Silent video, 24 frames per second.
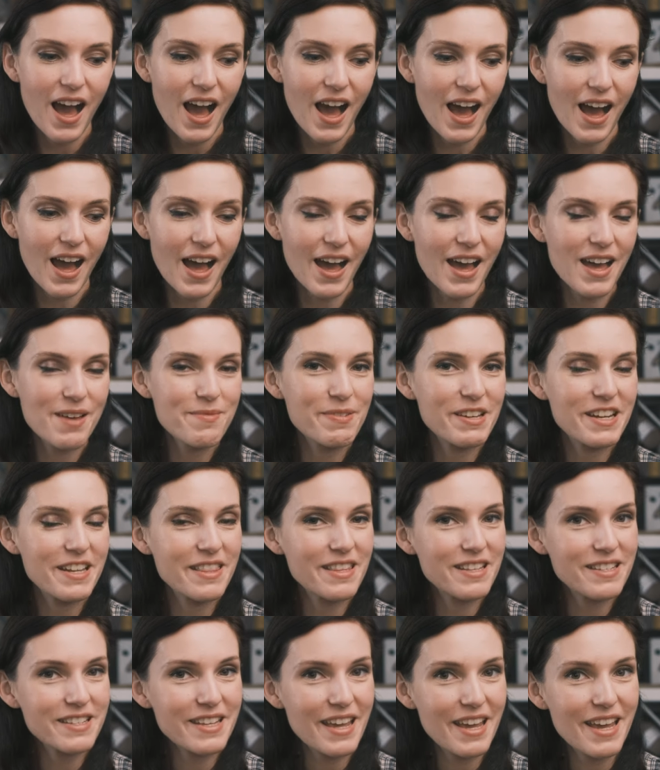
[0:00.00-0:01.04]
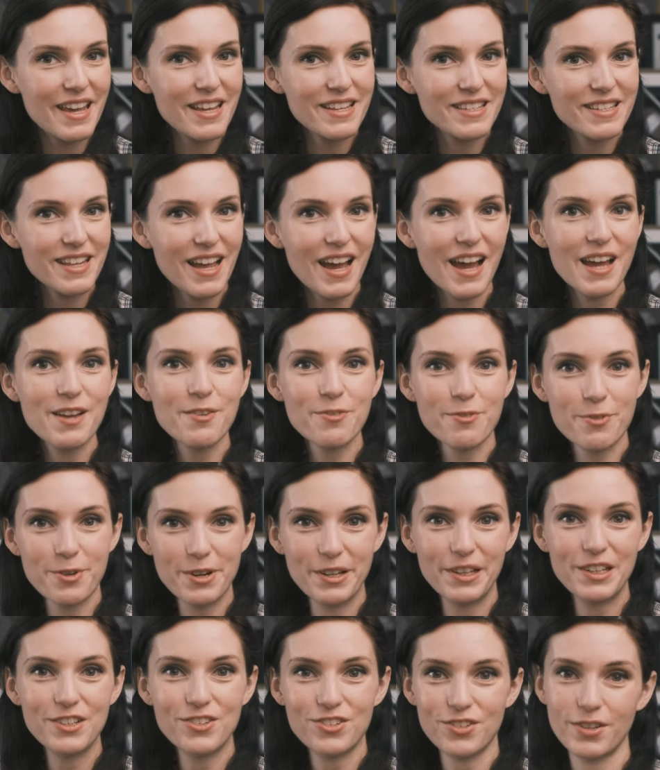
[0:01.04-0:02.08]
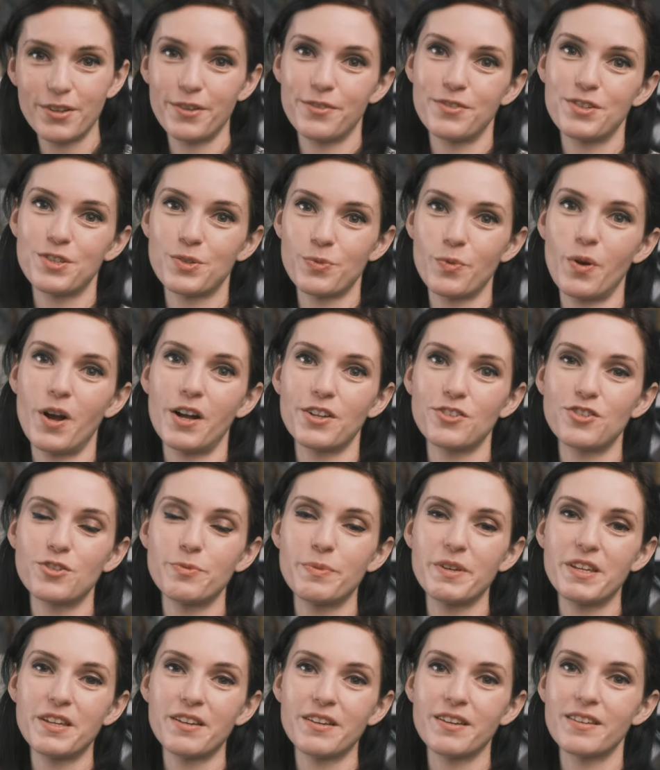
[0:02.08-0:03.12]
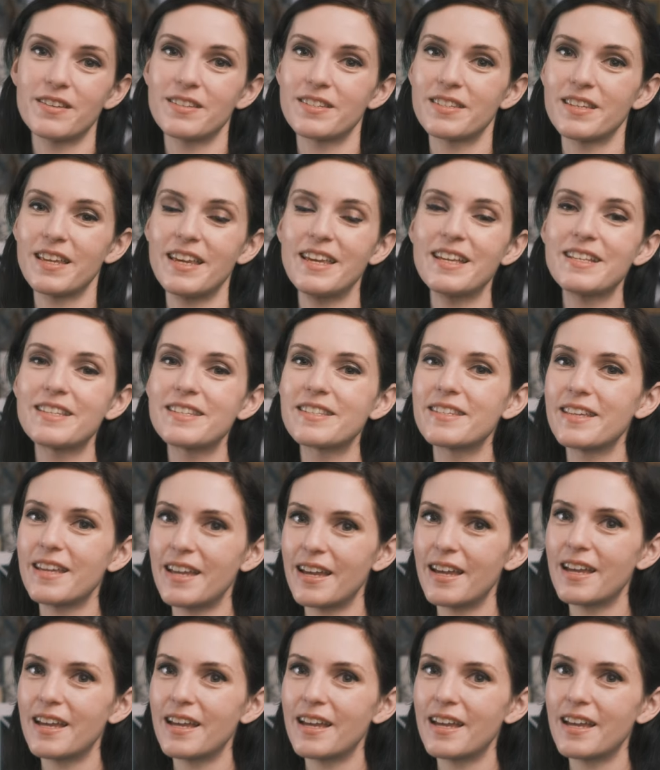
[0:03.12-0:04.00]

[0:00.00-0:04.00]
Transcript: Uh, but in this case, I really should have swatched because it's